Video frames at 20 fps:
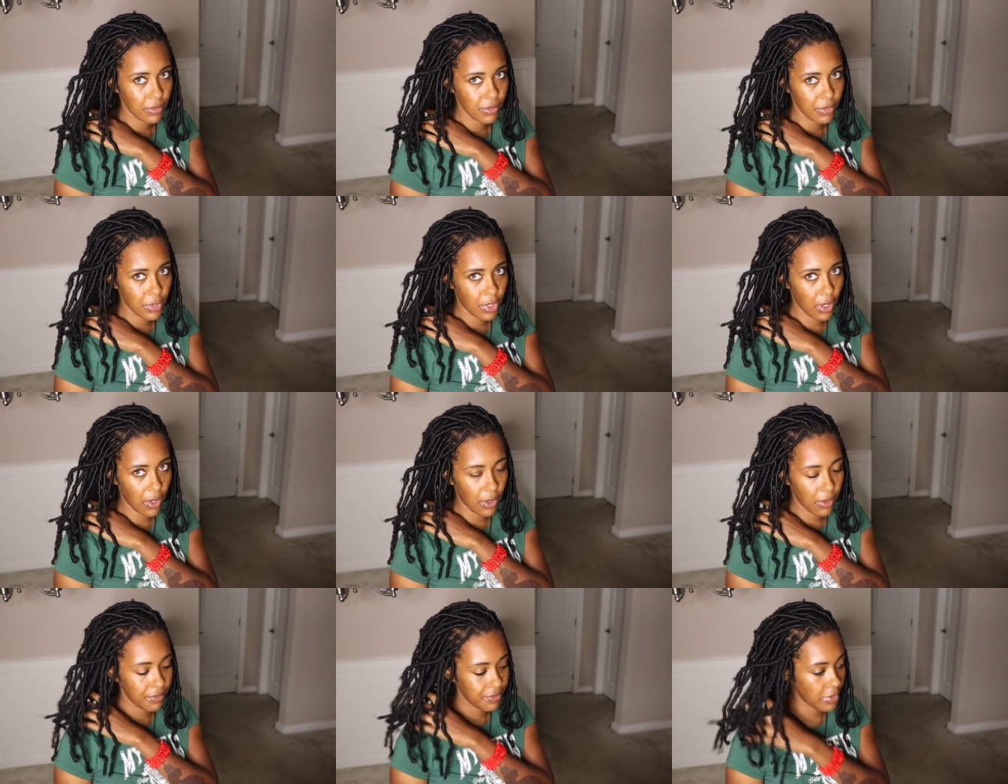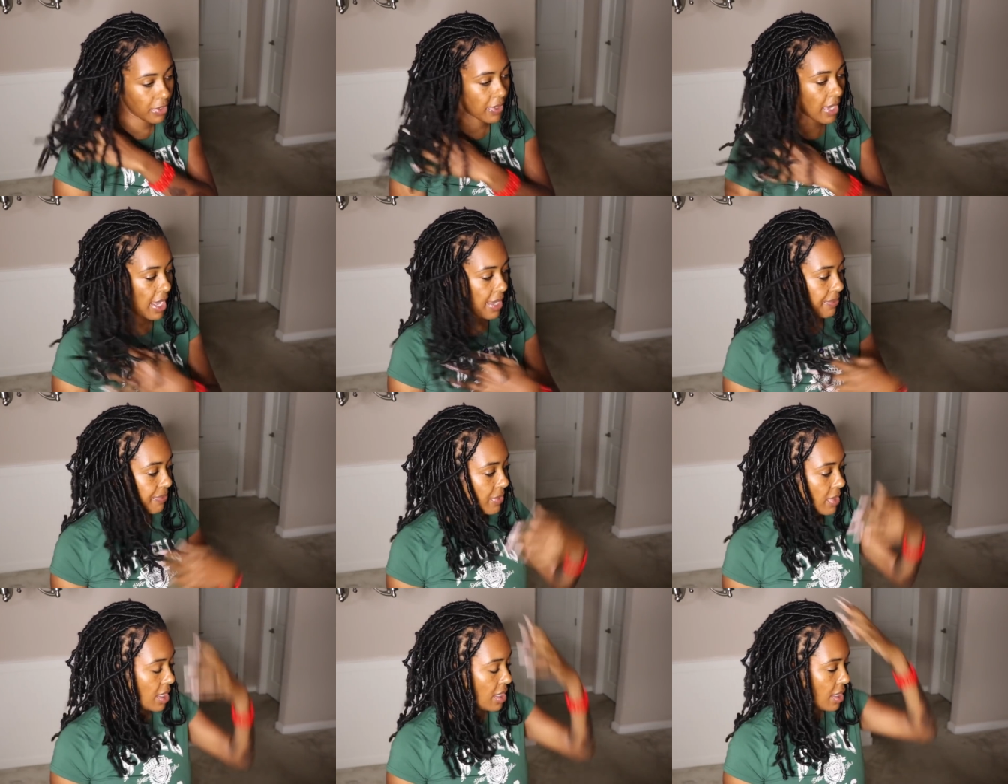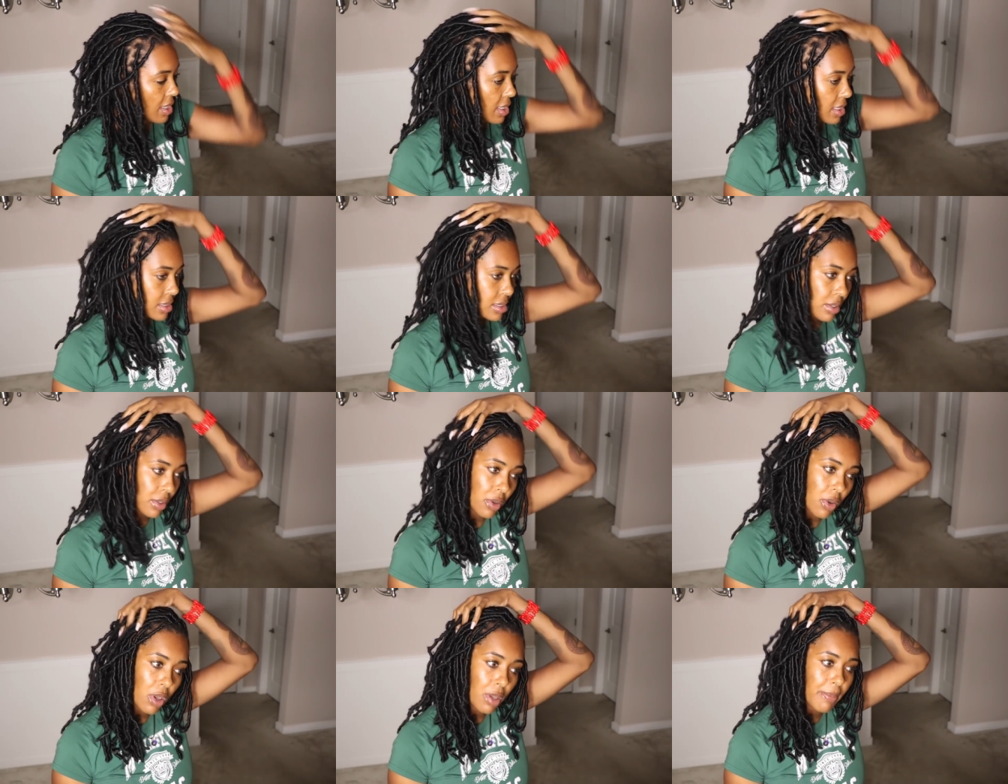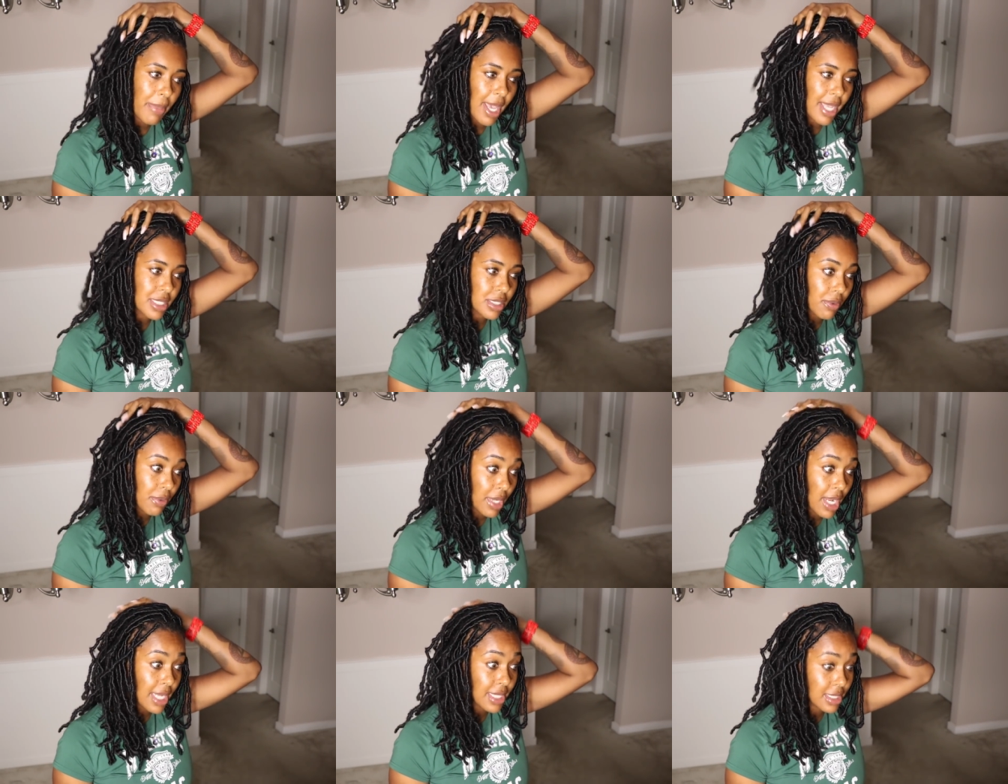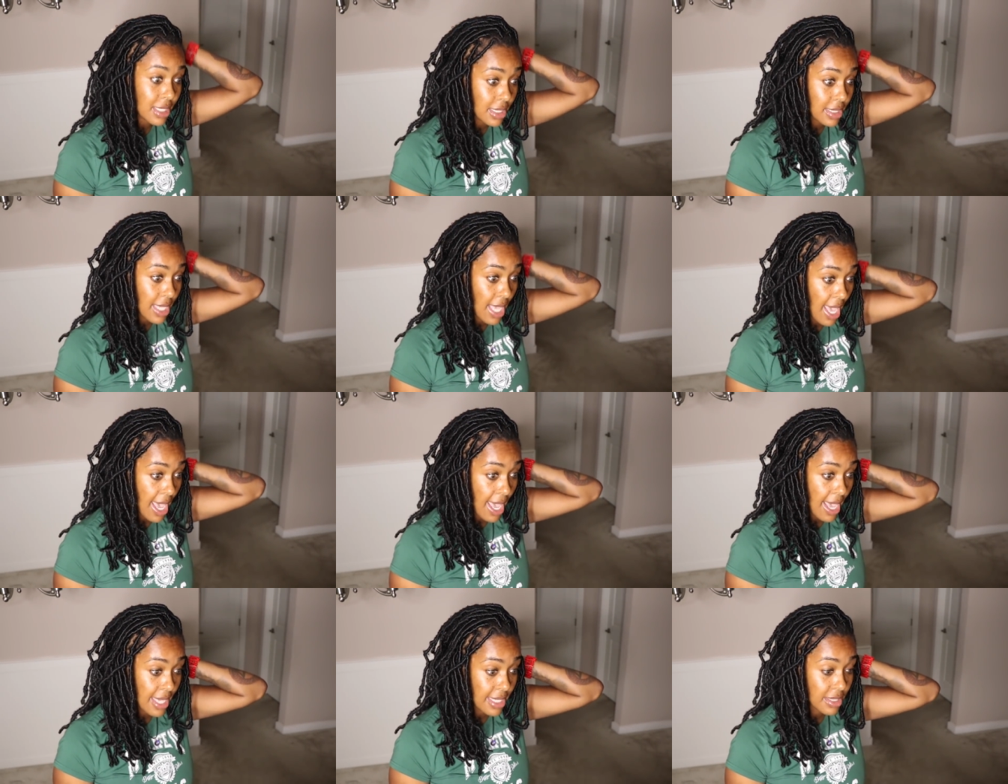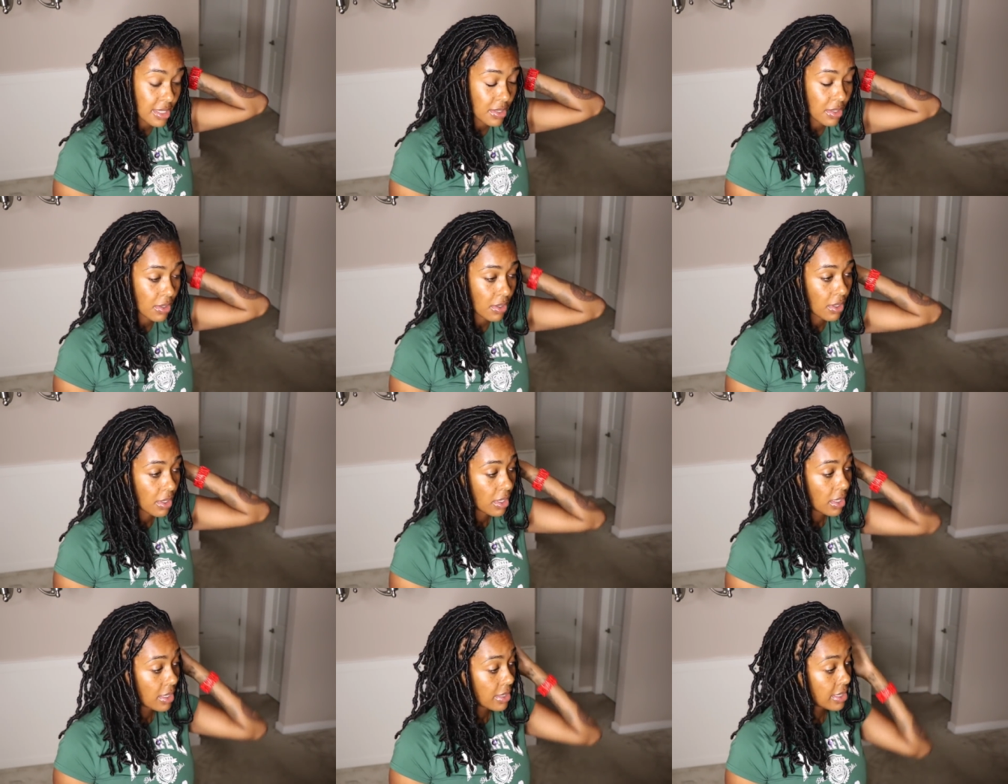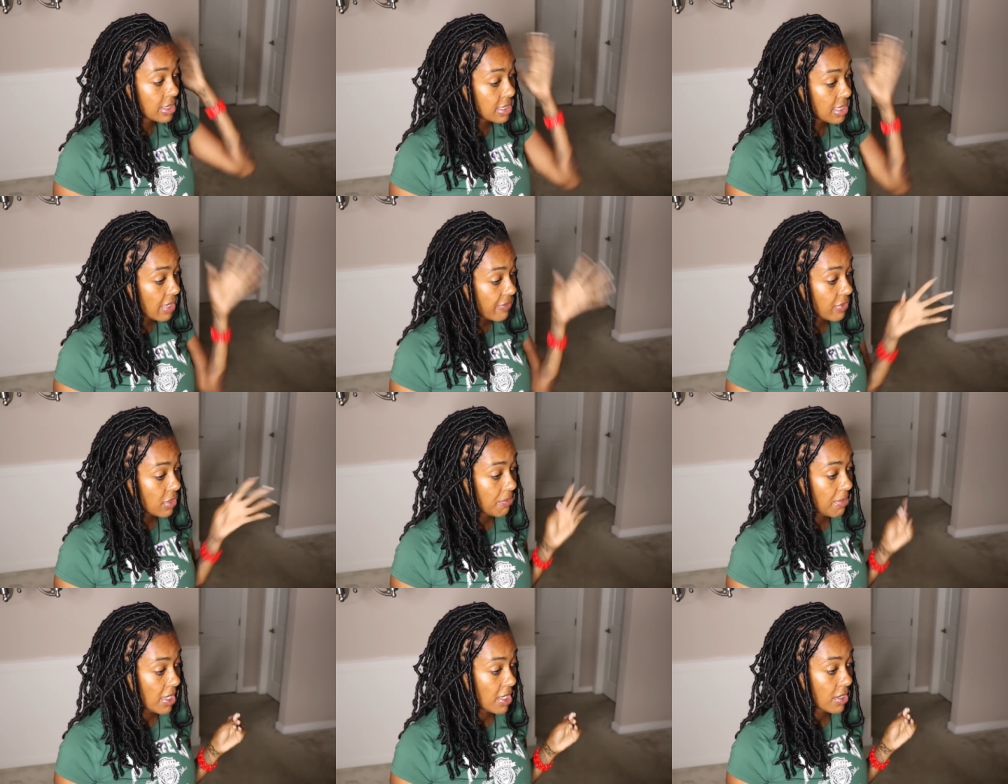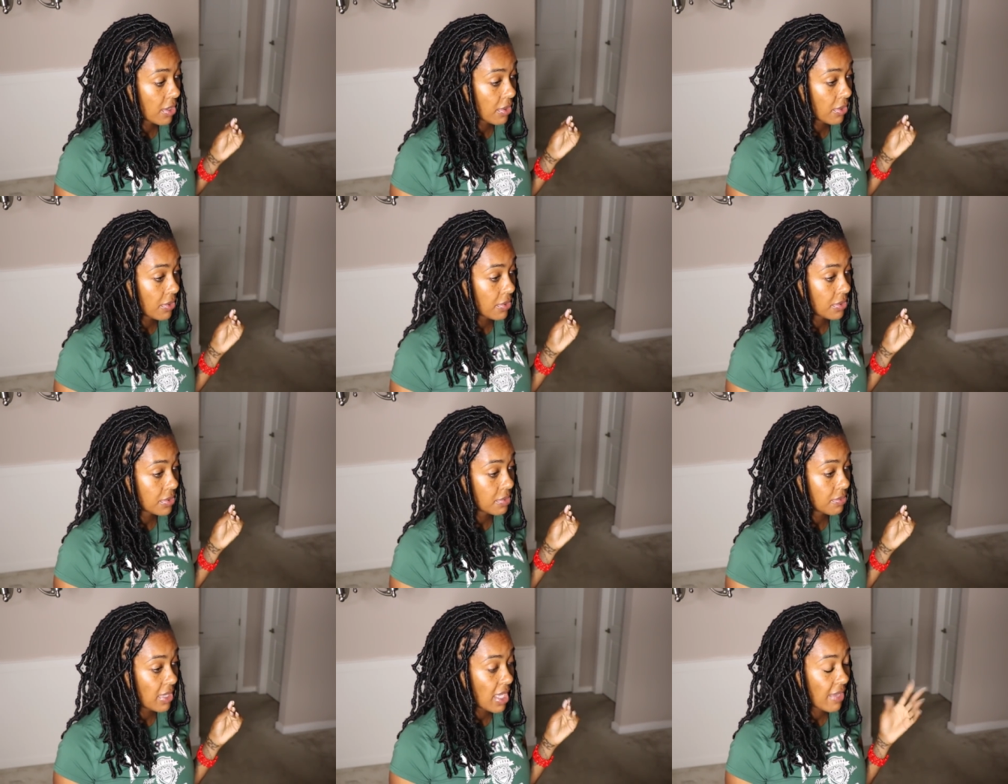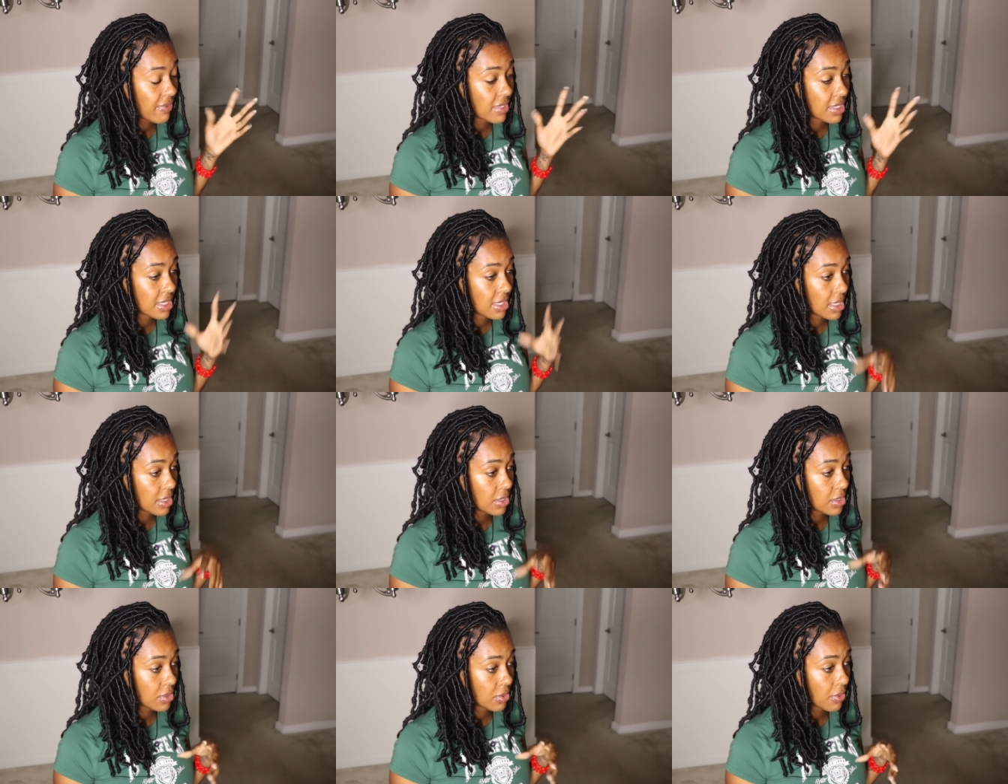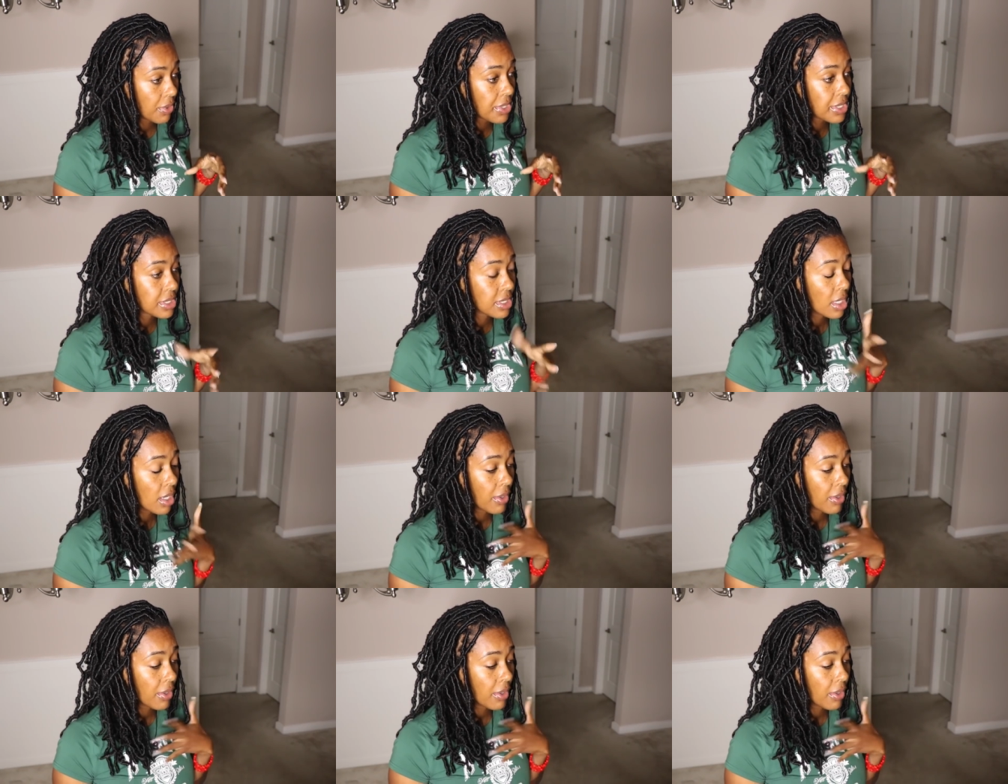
Girl, okay. So going back to what I just asked, the Seven of Pentacles, we had the Ten of Swords.